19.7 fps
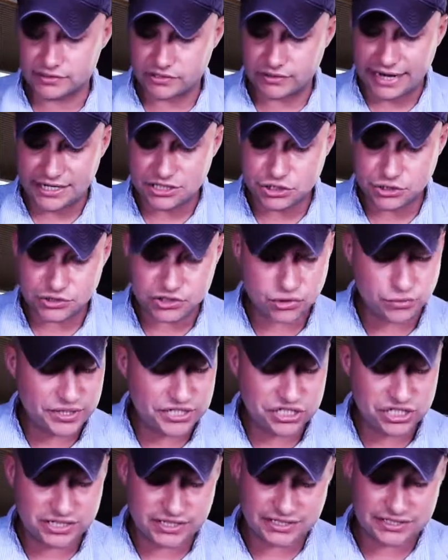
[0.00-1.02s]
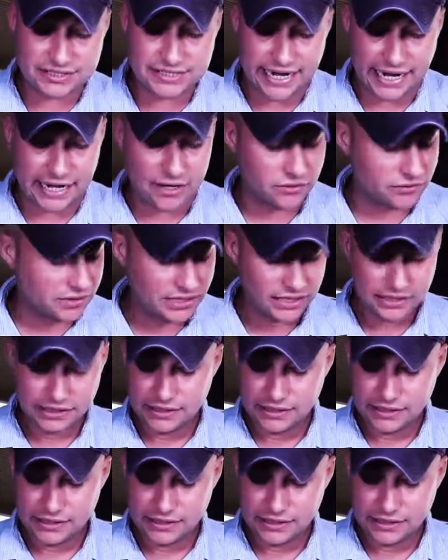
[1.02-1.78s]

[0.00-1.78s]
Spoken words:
So as you're squeegeeing this down,